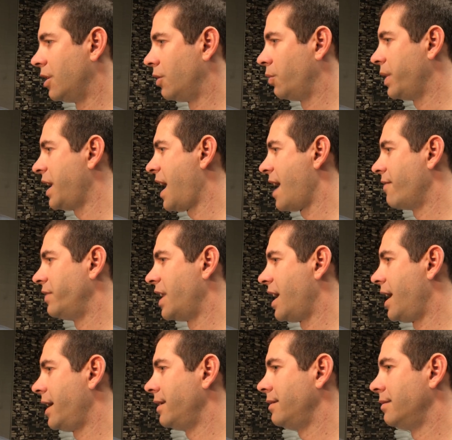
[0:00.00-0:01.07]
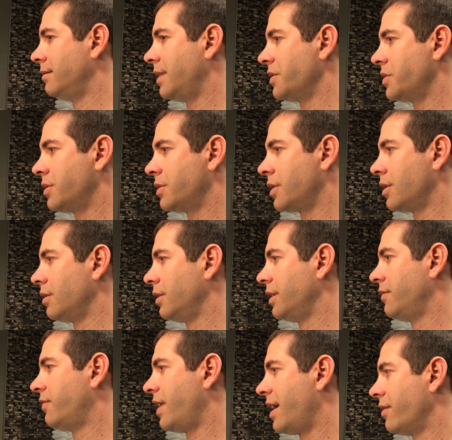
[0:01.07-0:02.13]
We have not
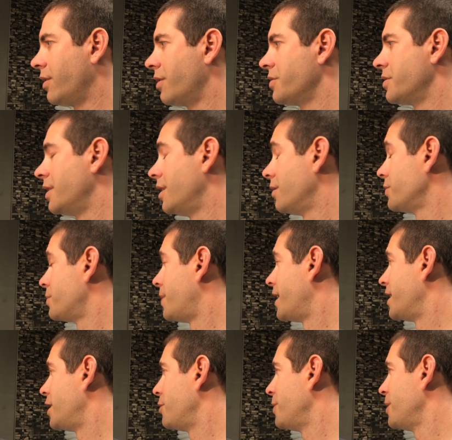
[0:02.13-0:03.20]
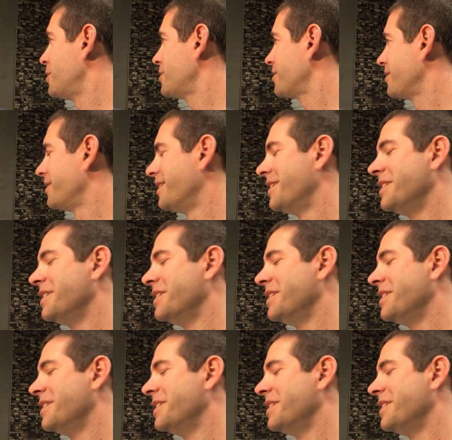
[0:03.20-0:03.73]
necessarily found ourselves by any means.